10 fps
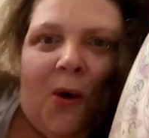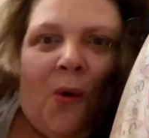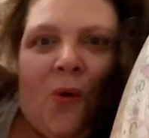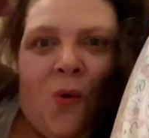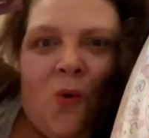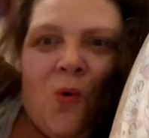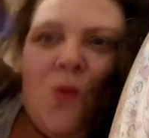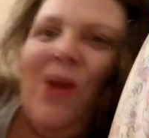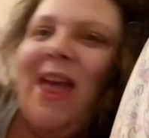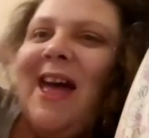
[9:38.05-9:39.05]

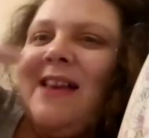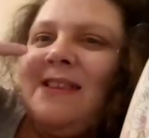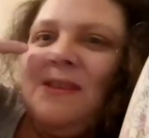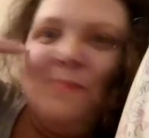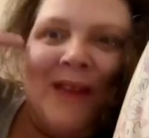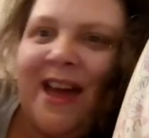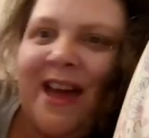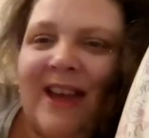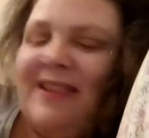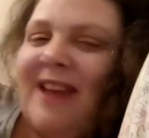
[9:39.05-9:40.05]
Oh yes,
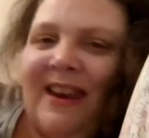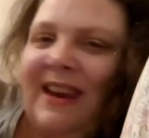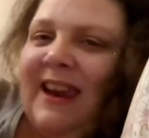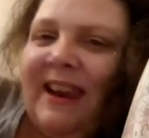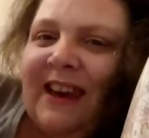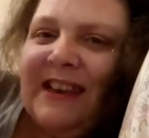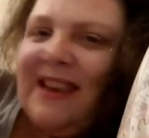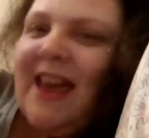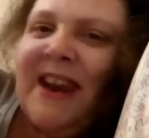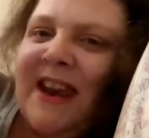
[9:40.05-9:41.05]
my eyes. I need
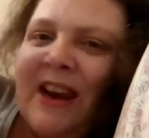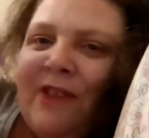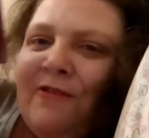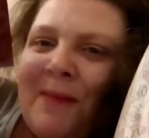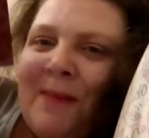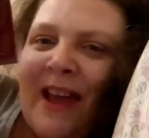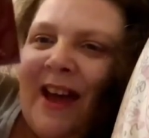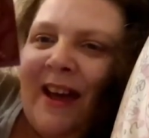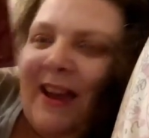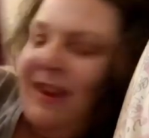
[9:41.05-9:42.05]
it for my
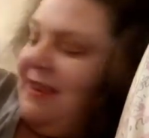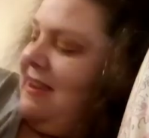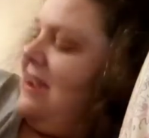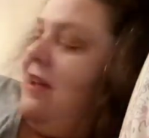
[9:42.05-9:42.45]
eyes.